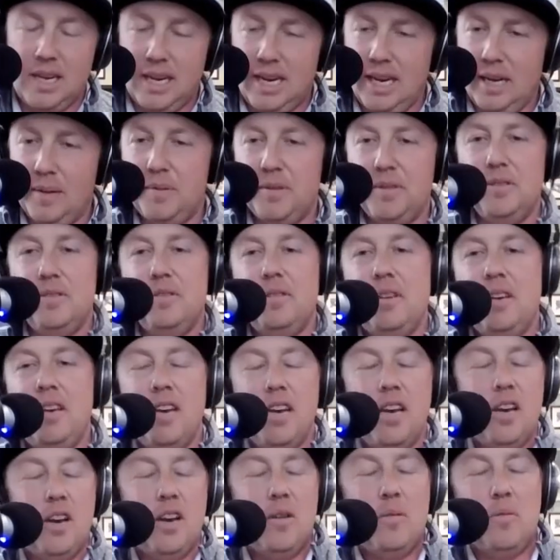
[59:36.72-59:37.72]
Absolutely.
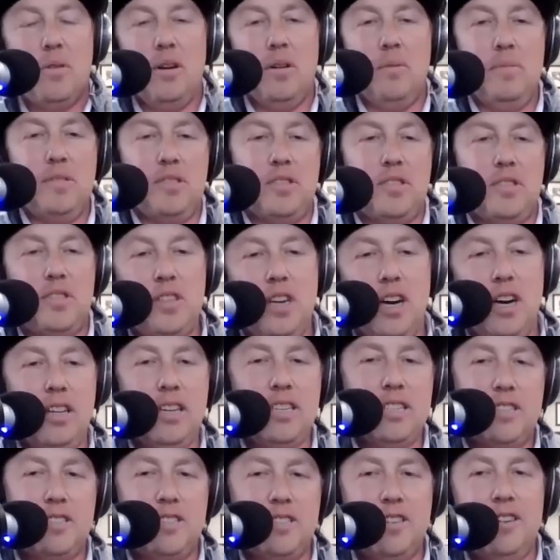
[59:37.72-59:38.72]
Well, Mr.
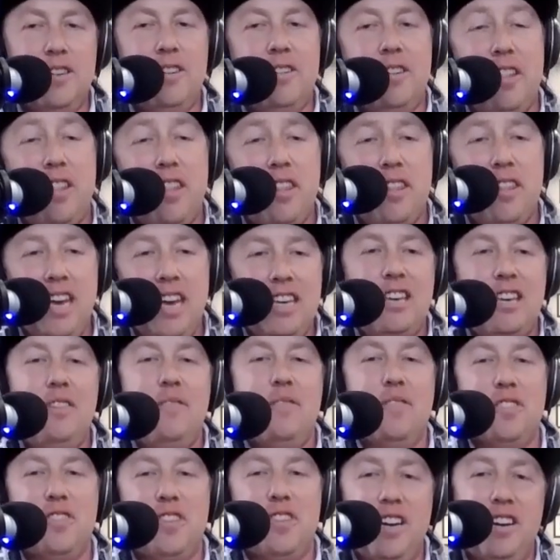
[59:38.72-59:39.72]
Stalling, sir, thank you
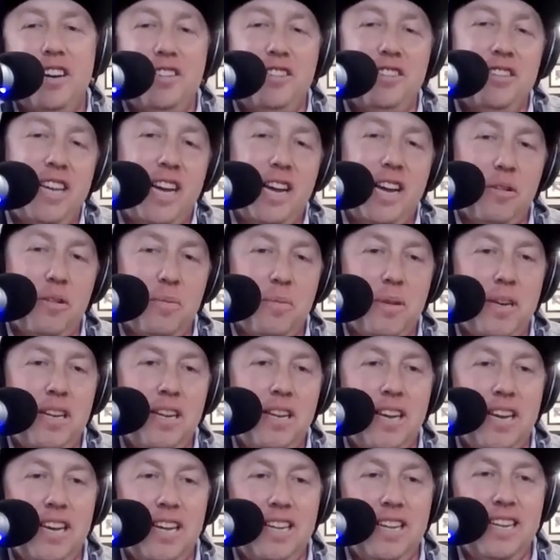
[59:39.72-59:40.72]
for sharing your day with
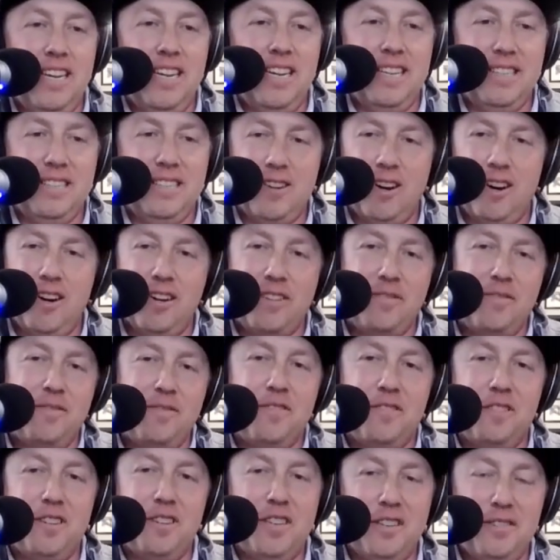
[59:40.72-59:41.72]
me and talking
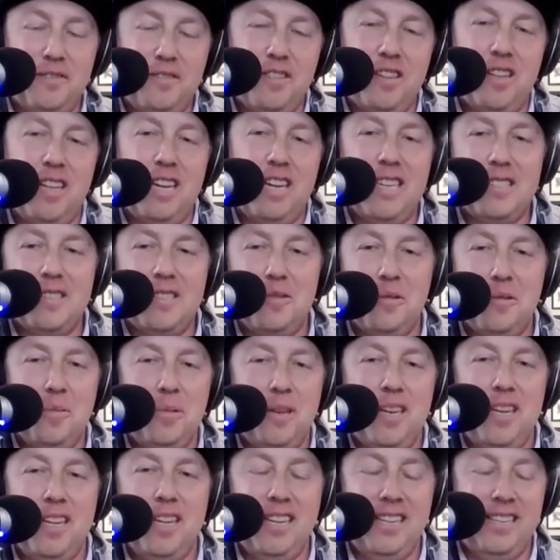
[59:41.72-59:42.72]
for here for the last little
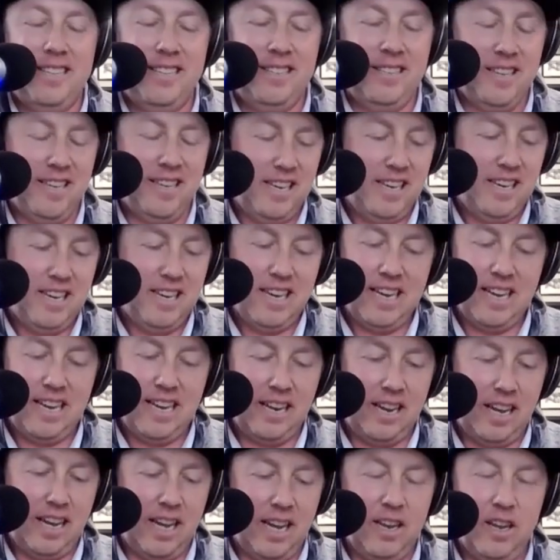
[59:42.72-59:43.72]
bit.
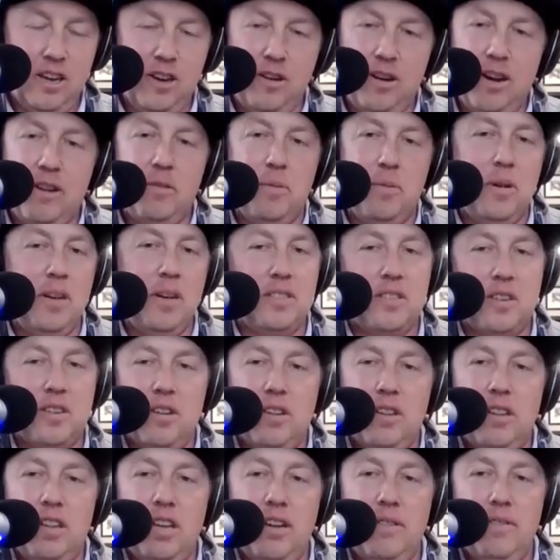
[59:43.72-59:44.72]
And I know everybody's
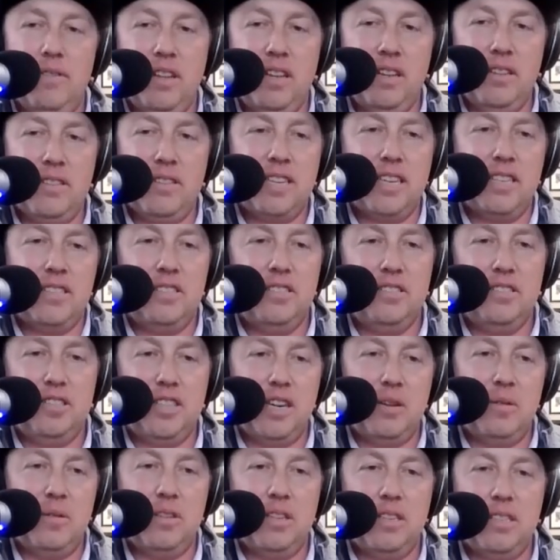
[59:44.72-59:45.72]
going to love the insights you
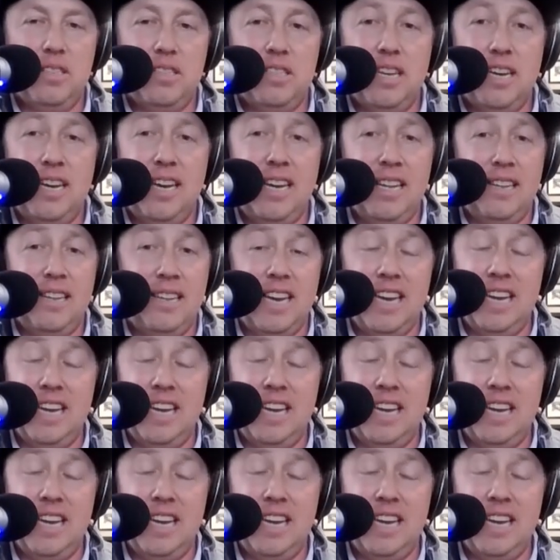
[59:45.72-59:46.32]
share with us today.